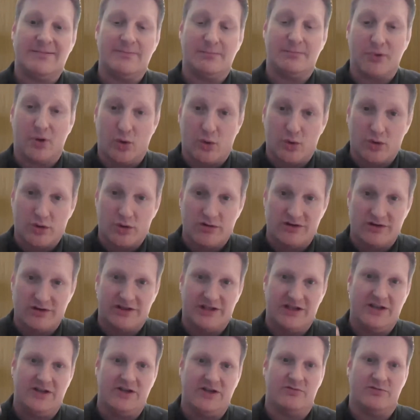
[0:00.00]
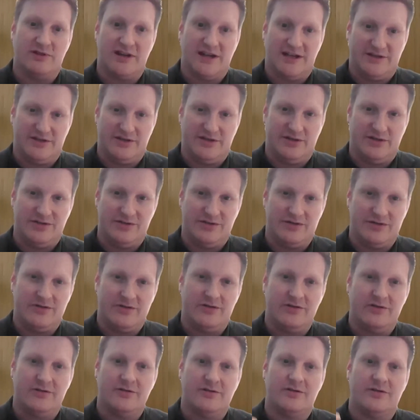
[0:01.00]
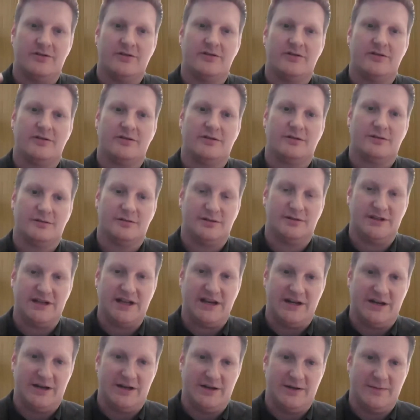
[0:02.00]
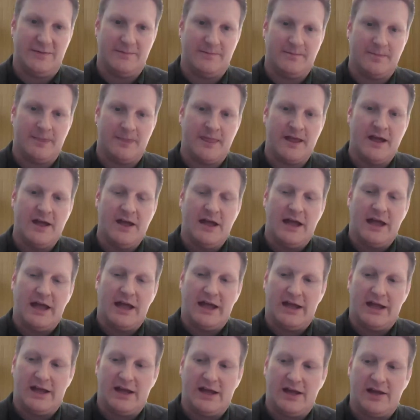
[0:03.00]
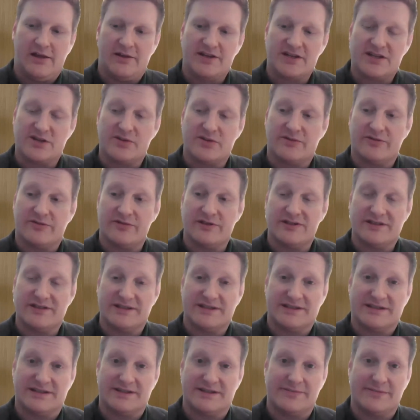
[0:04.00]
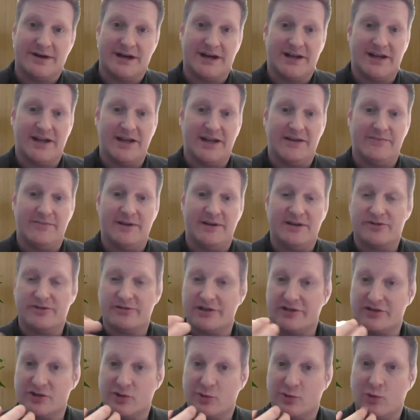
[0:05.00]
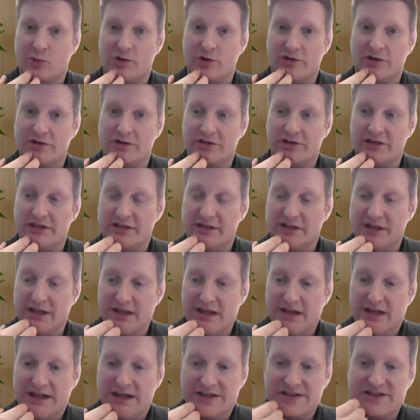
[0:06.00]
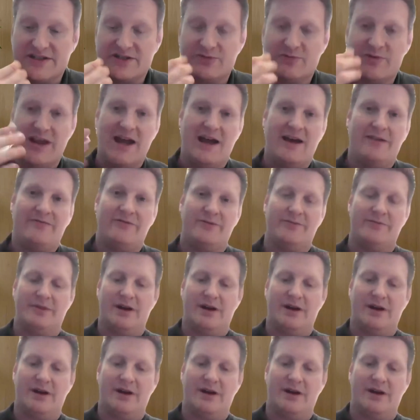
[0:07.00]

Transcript: temporally granular data. So for instance, the Medicaid metric is quarterly. And so we have